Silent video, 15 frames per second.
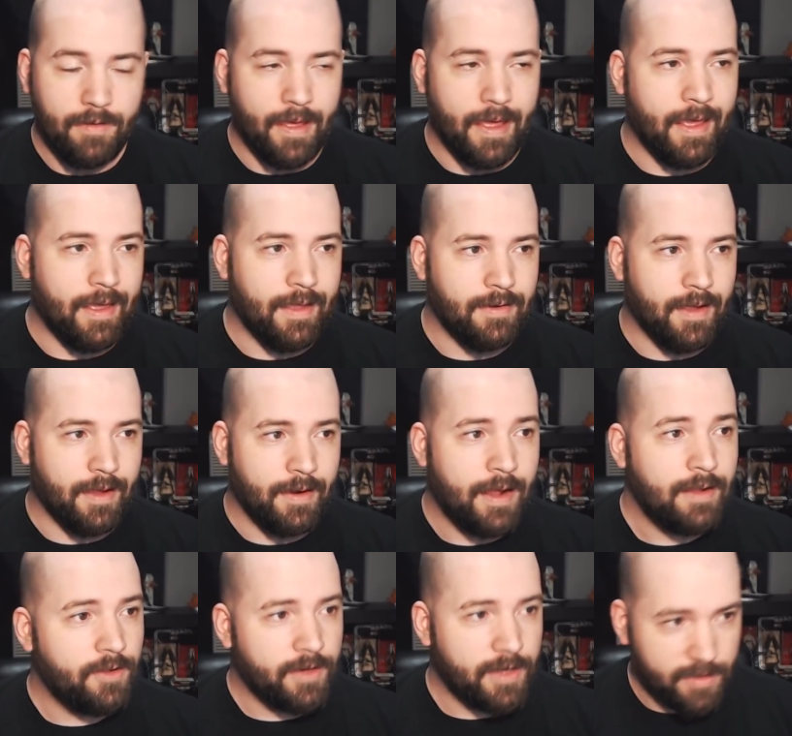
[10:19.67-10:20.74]
and
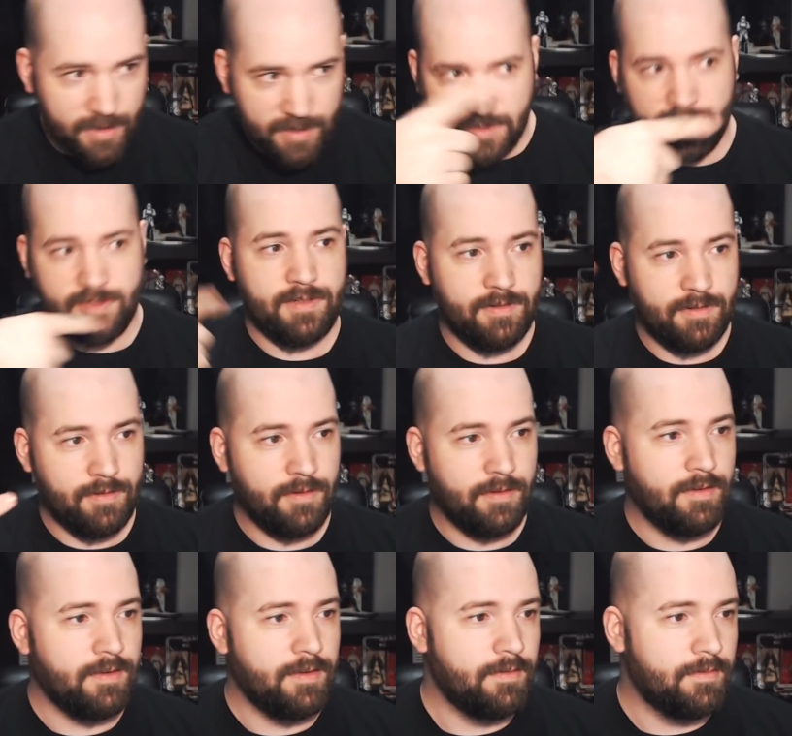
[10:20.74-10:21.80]
not look at this
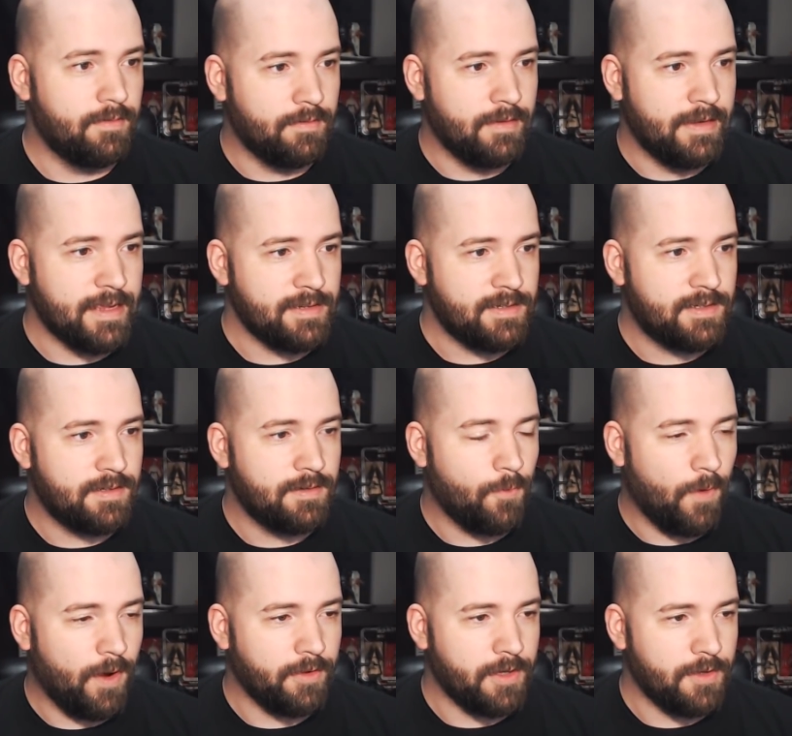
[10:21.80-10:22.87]

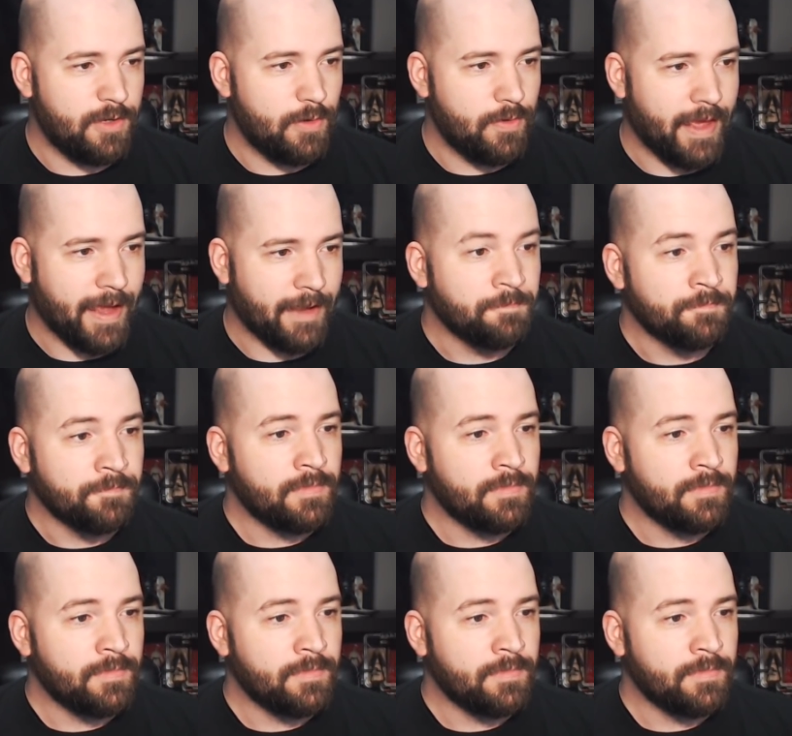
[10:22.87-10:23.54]
while you do that.